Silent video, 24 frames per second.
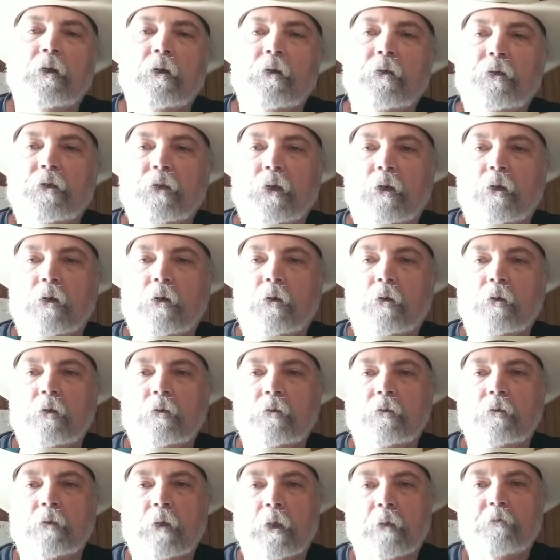so
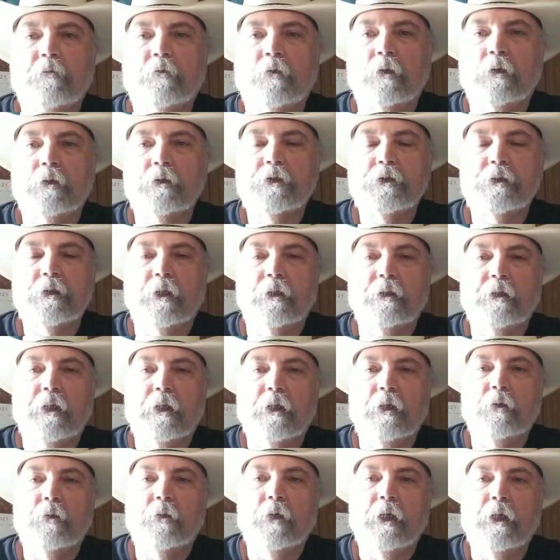I'm fortunate
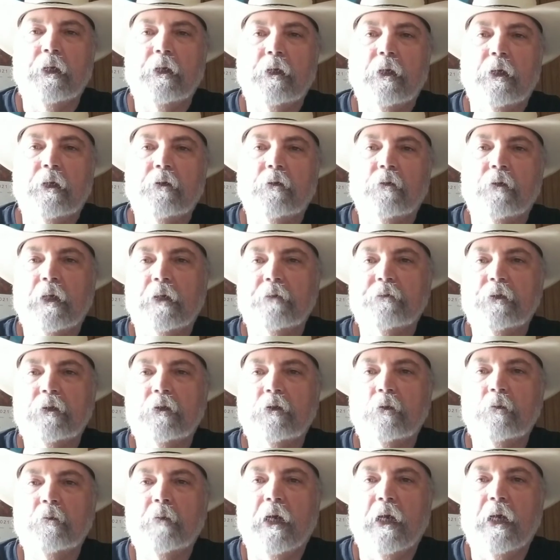that way. I don't have to
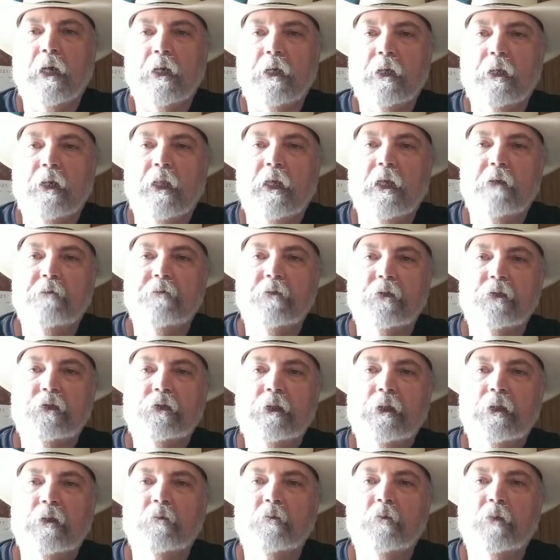go back and have a
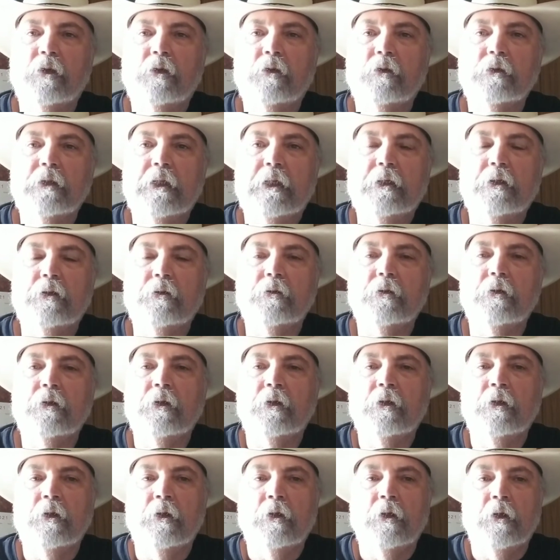stent pulled out
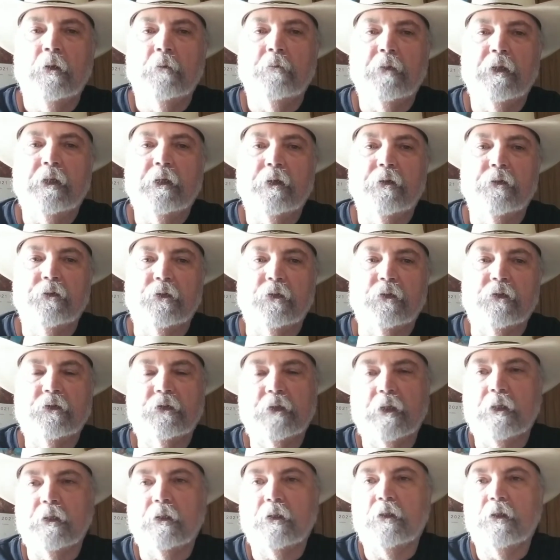because the
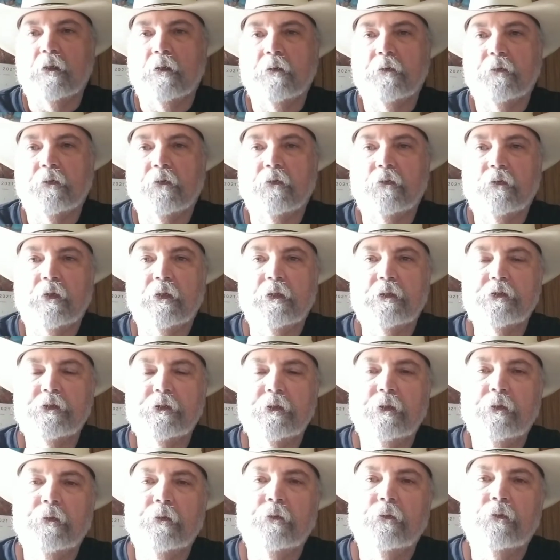stent causes
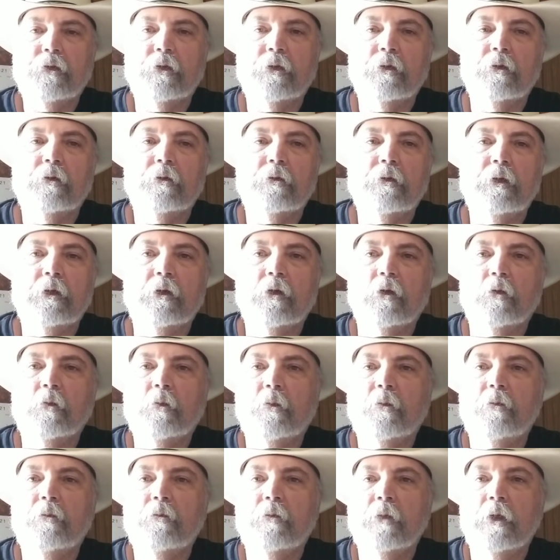issues. You know,
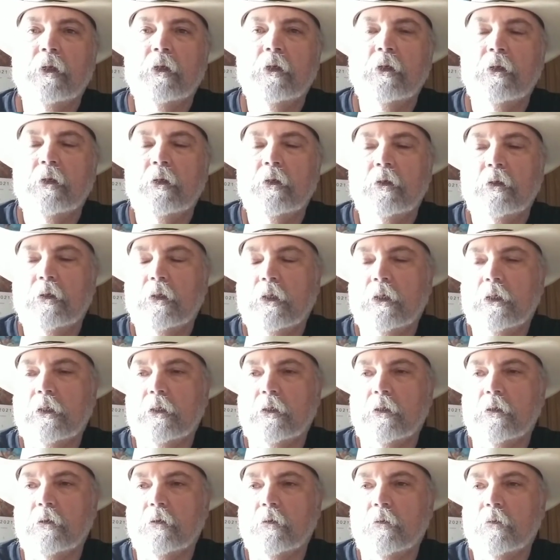
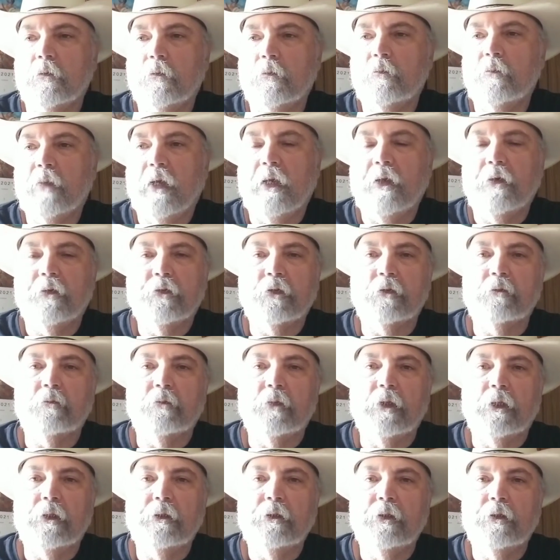uh, passing
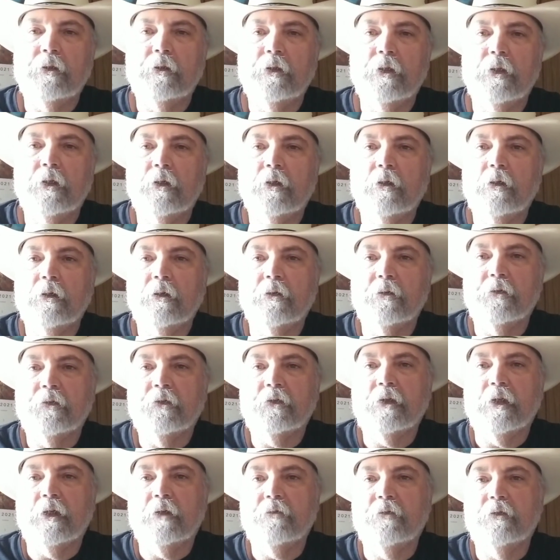blood in your urine and
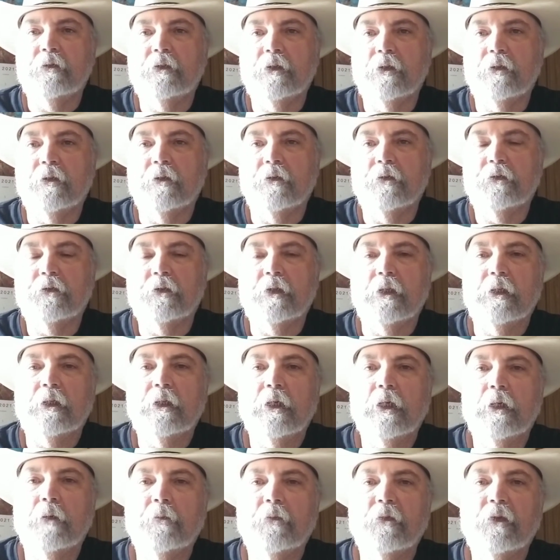stuff until the stent
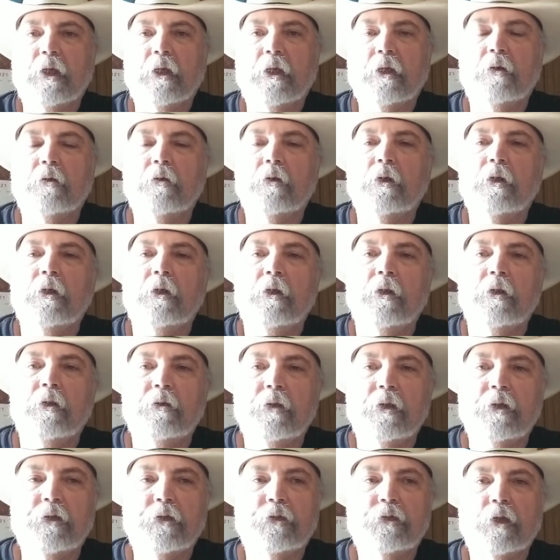comes out.
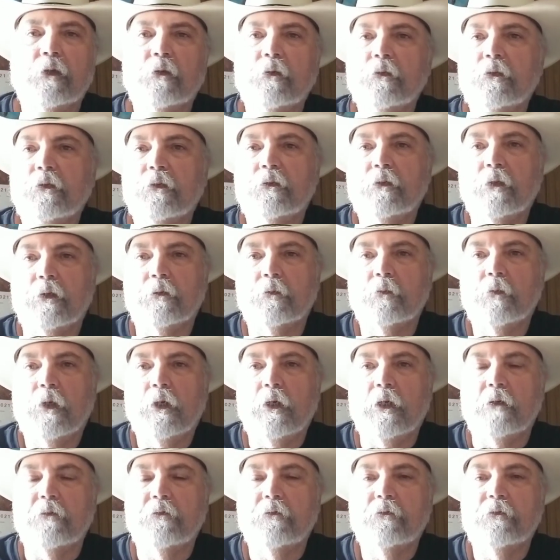These stones, they're
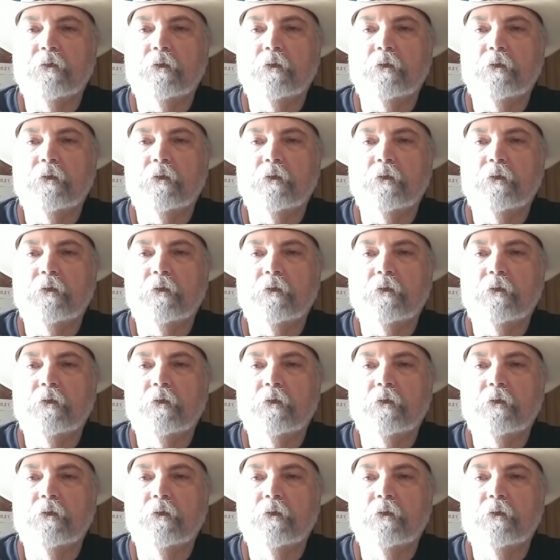rough.